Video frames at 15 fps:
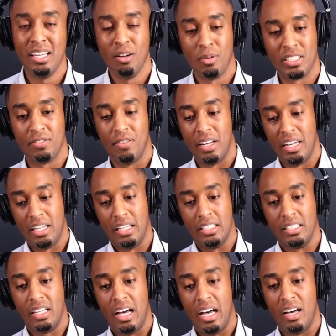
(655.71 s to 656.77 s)
You know what's funny
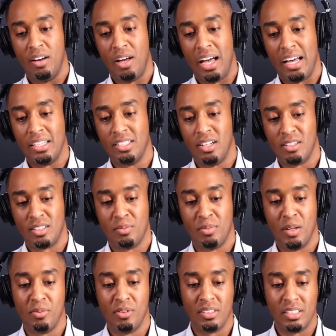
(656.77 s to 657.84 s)
is I talk to
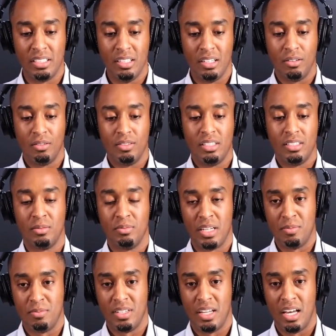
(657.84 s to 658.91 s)
people, and
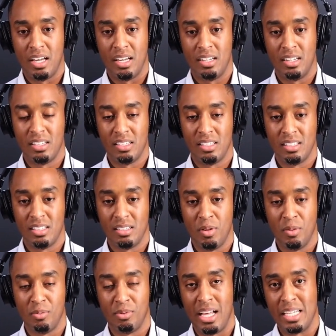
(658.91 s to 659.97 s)
sometimes
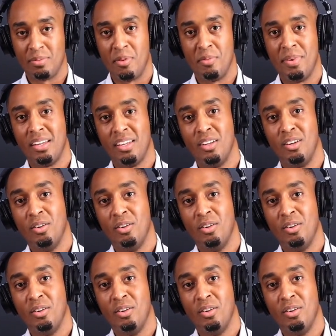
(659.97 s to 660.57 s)
people ask me about